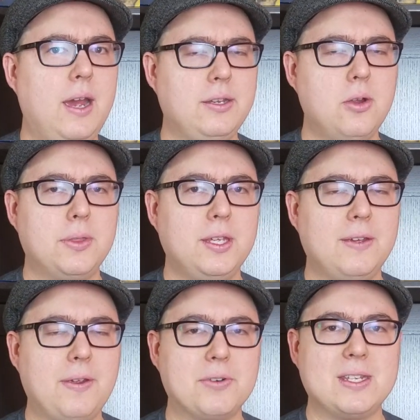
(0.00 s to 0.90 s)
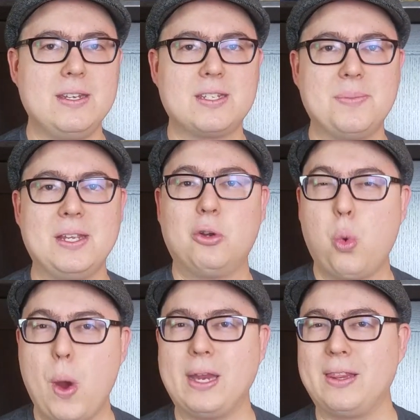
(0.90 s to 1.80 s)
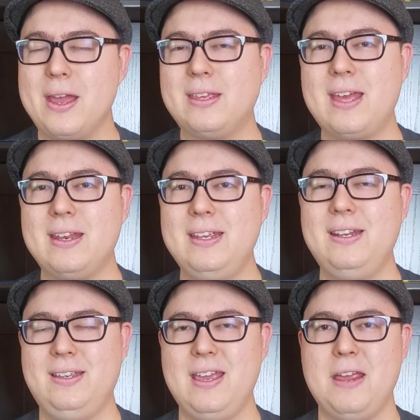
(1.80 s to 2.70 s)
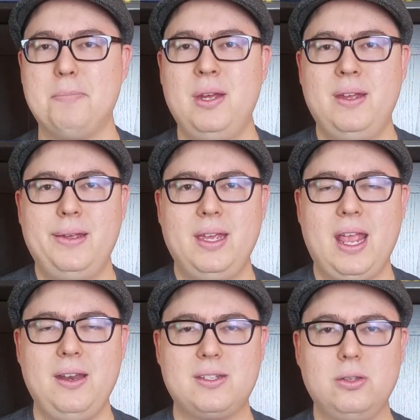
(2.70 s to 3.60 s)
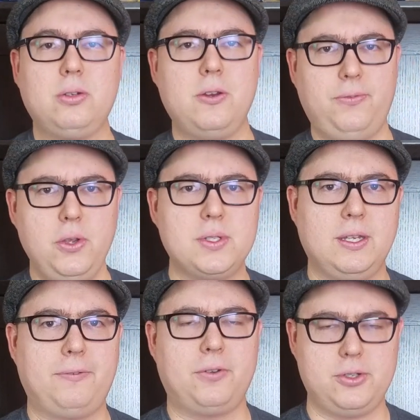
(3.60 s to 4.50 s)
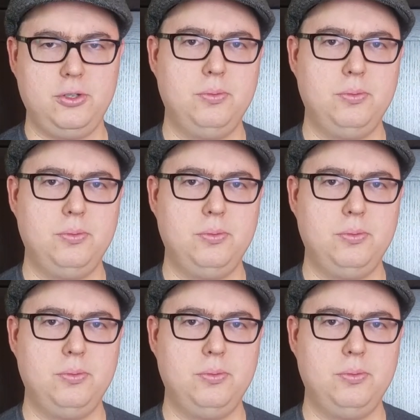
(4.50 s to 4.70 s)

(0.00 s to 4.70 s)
I don't think I've ever seen something quite like that in a game, and it's a little confusing at first.